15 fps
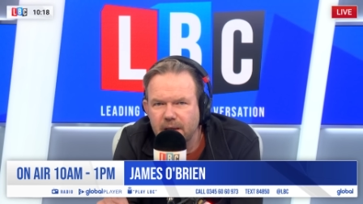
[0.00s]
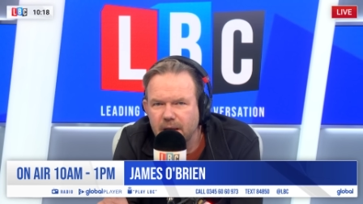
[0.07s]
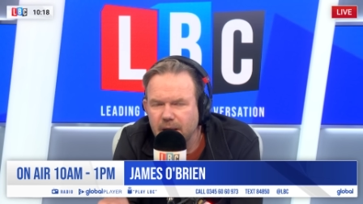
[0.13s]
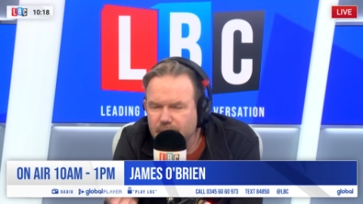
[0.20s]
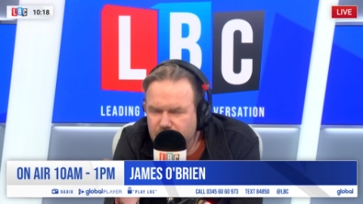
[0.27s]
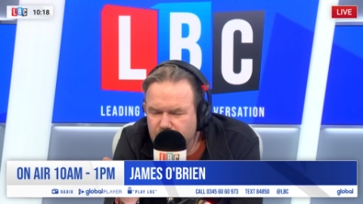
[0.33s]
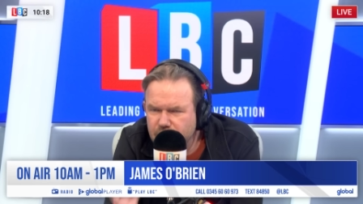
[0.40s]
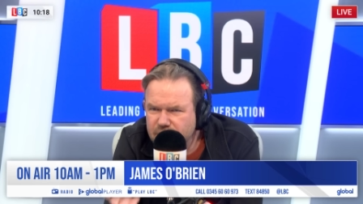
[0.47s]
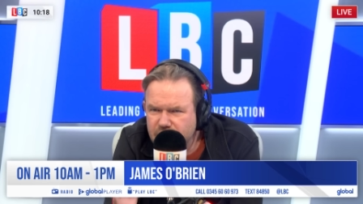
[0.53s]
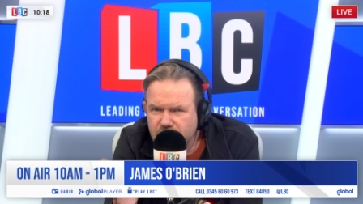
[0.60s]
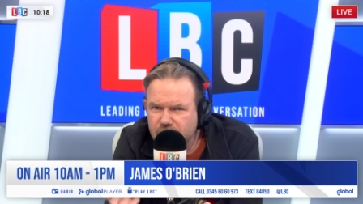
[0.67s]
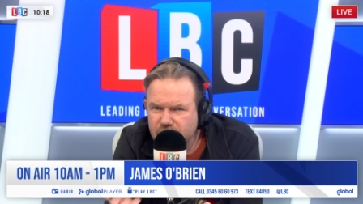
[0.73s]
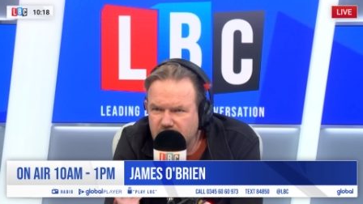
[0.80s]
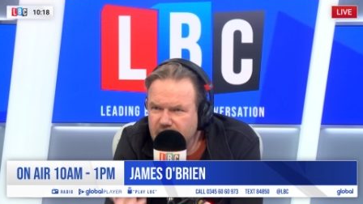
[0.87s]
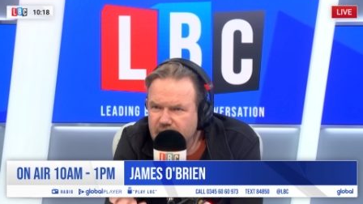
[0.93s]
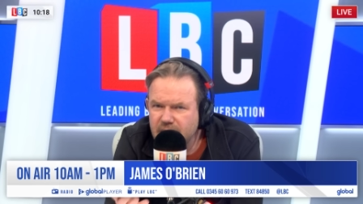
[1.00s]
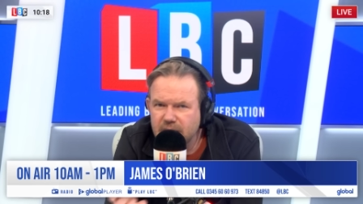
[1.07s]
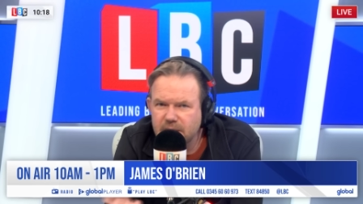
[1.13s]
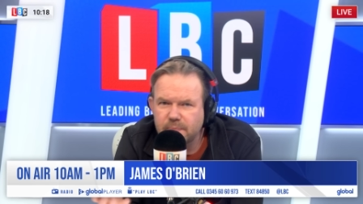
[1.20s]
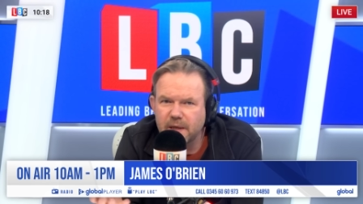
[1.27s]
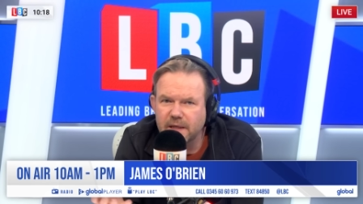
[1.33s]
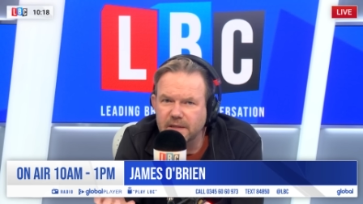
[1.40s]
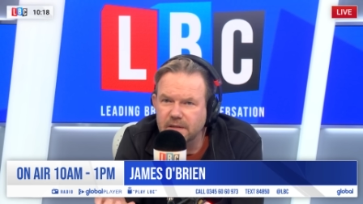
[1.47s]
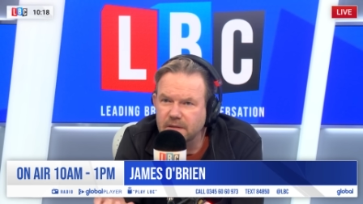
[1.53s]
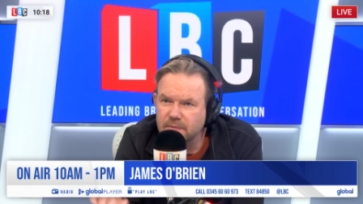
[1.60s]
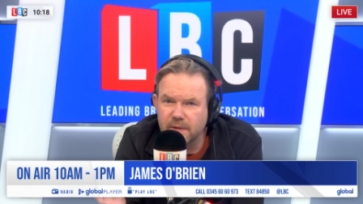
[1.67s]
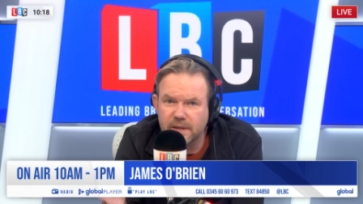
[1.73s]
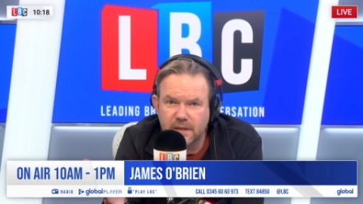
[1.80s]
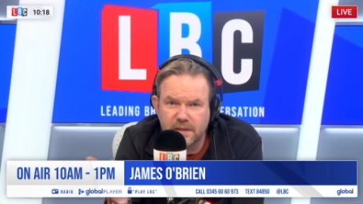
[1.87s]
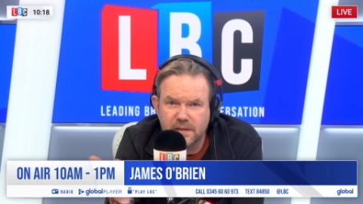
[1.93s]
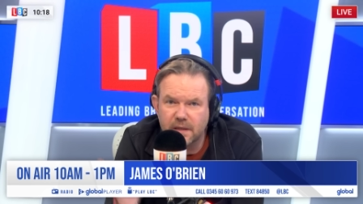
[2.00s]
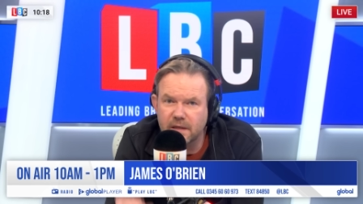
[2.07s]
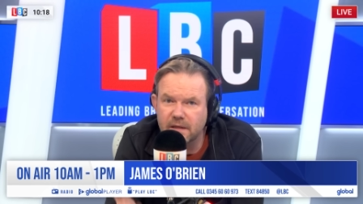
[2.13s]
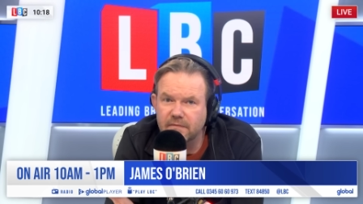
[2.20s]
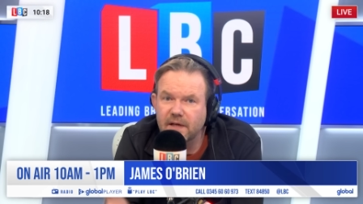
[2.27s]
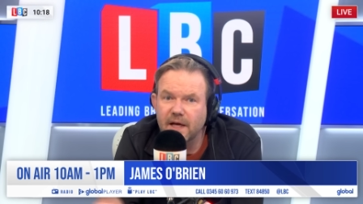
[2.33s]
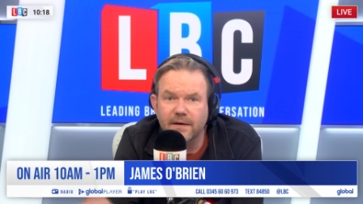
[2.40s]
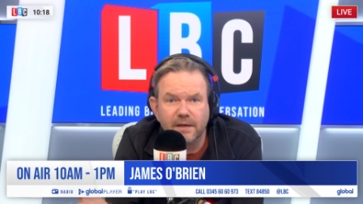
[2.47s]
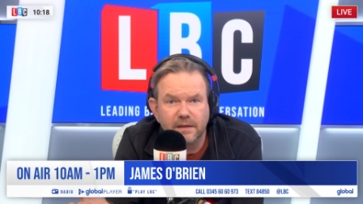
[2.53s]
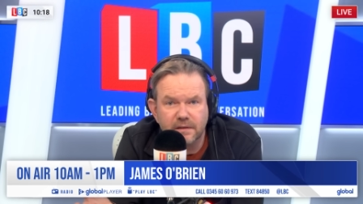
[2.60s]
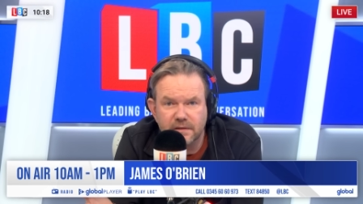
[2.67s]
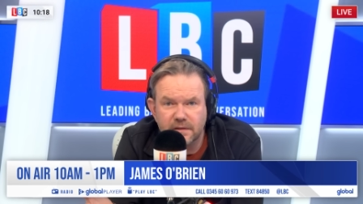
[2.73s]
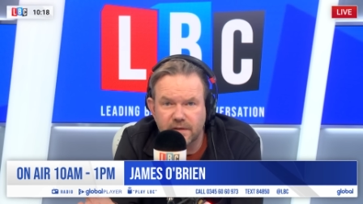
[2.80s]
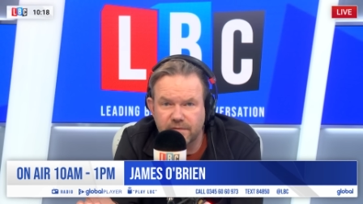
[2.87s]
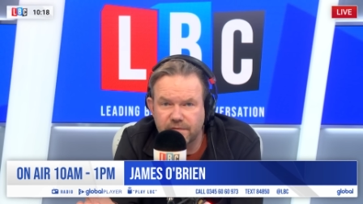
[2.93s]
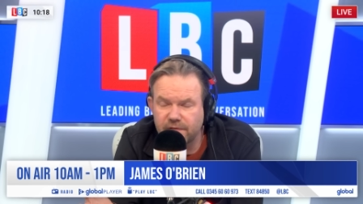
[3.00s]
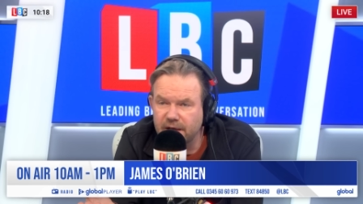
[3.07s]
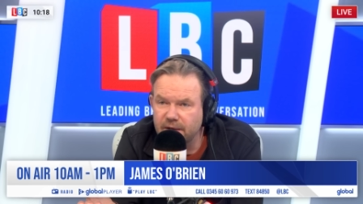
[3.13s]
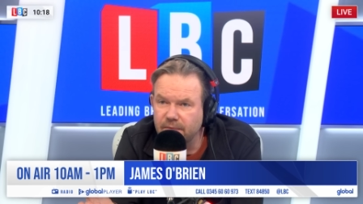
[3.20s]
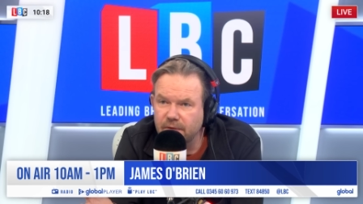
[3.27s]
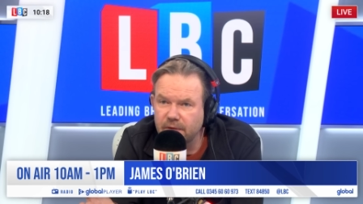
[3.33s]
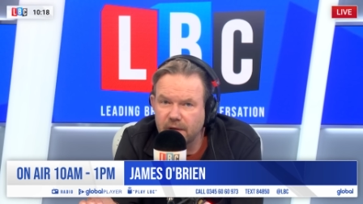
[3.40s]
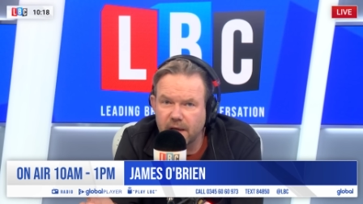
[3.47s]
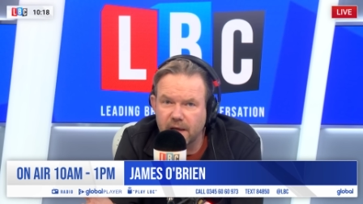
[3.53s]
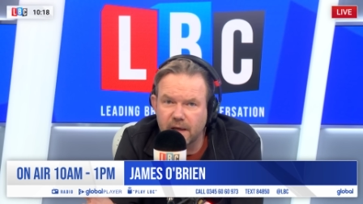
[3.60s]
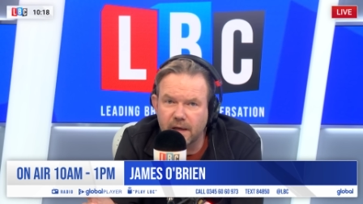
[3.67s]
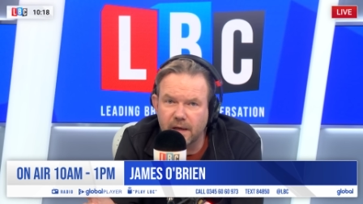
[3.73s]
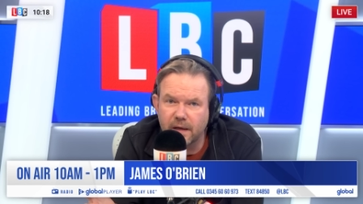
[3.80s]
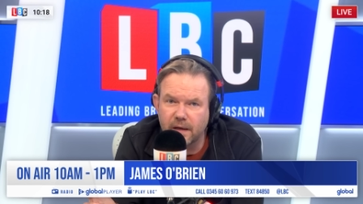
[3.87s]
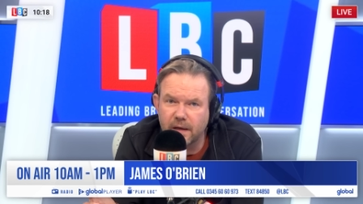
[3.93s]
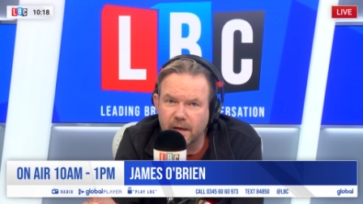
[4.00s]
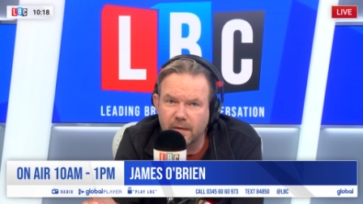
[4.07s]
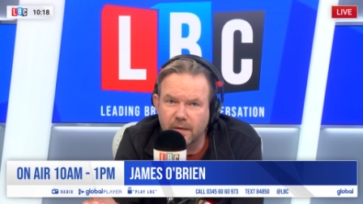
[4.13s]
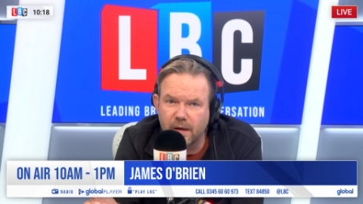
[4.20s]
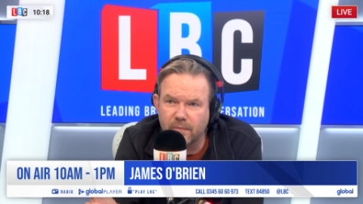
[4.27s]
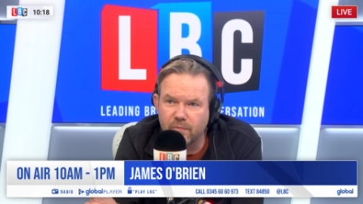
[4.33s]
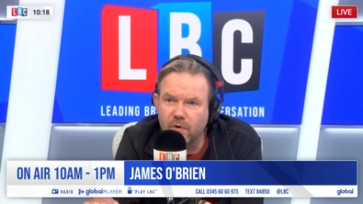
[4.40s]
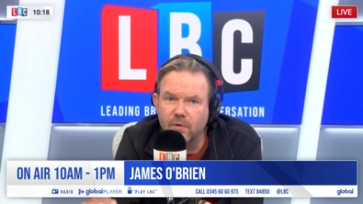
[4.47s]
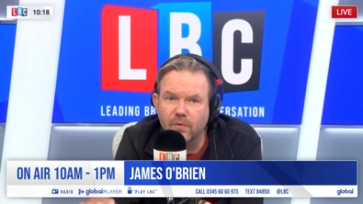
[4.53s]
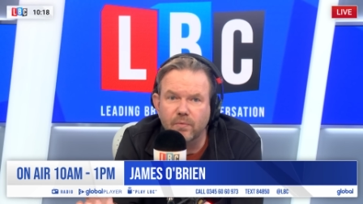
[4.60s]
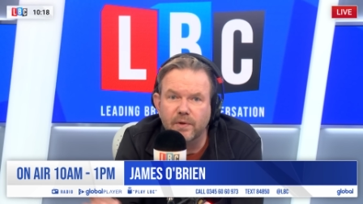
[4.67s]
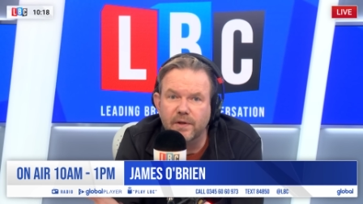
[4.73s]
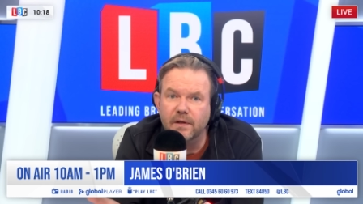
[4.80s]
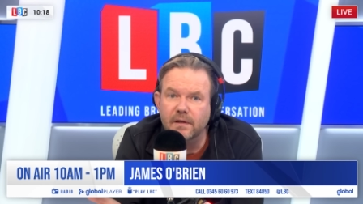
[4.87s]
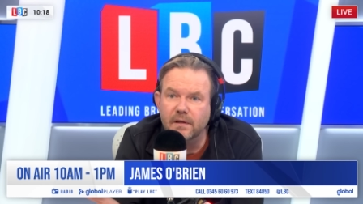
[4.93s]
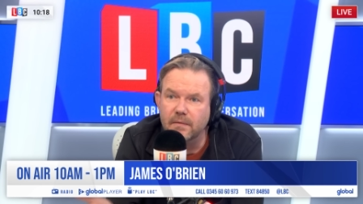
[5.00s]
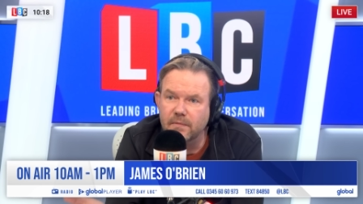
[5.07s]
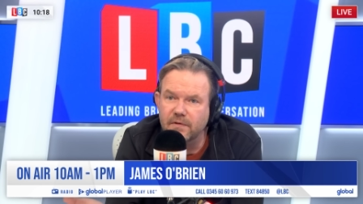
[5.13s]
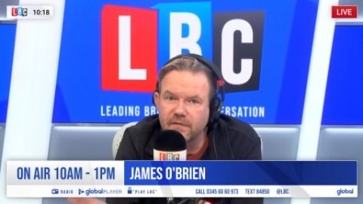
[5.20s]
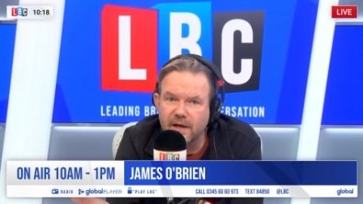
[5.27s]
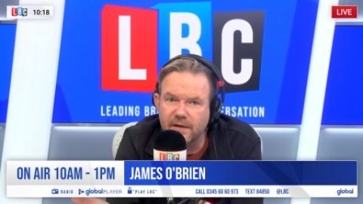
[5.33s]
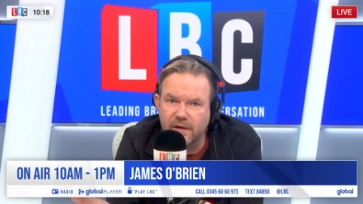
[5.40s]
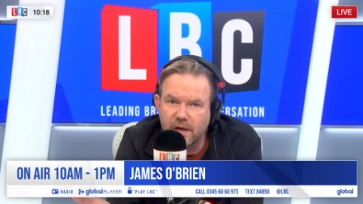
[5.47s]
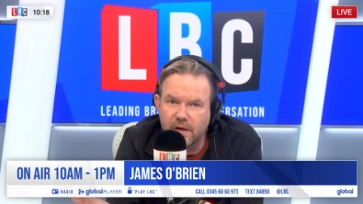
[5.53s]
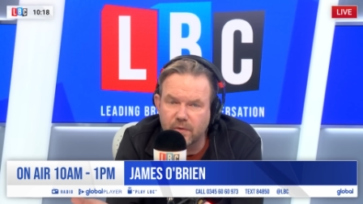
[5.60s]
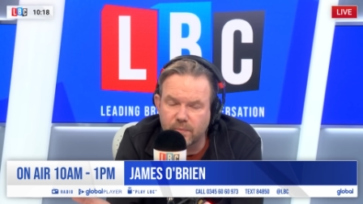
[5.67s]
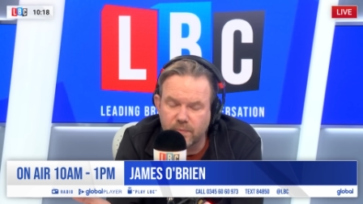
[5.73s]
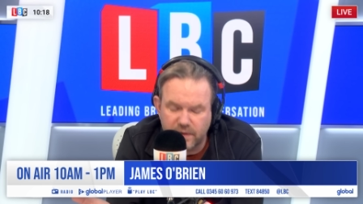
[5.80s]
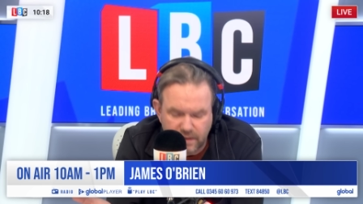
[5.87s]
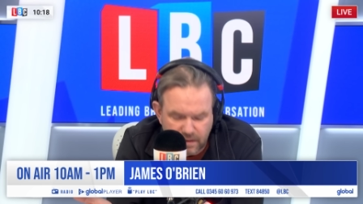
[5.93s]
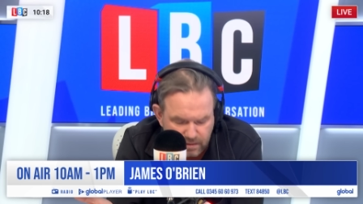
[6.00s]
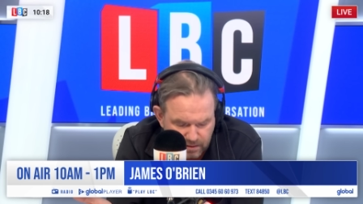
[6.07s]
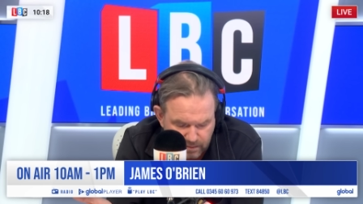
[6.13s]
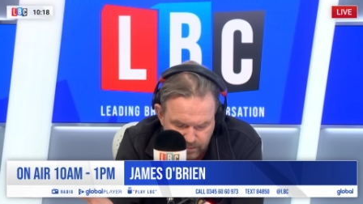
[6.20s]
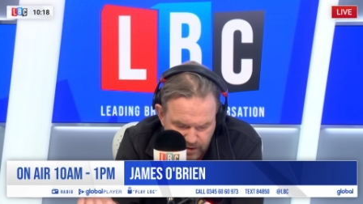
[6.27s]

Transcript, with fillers: Like boarding schools are hideous places when these kind of characters have found uh, a, a, role within them, have found a home within them.